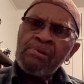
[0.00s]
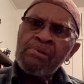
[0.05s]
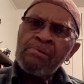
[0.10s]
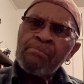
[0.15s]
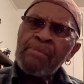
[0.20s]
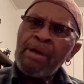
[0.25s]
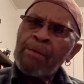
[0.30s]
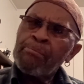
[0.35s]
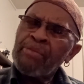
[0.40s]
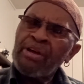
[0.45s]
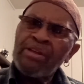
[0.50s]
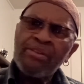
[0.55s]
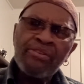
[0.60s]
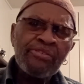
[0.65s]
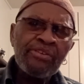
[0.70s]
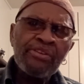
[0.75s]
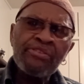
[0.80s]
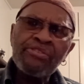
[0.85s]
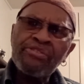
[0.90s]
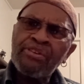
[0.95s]
My
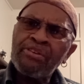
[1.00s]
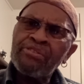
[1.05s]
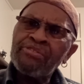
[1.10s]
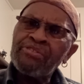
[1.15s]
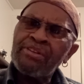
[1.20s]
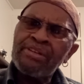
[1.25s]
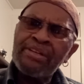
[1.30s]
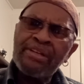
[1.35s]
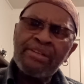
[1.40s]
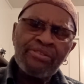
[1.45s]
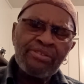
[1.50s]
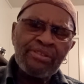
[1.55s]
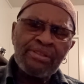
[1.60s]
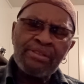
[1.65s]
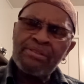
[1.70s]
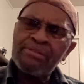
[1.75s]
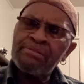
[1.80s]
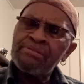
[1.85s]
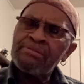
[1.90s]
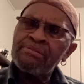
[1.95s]
brothers and sisters,
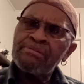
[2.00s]
listen.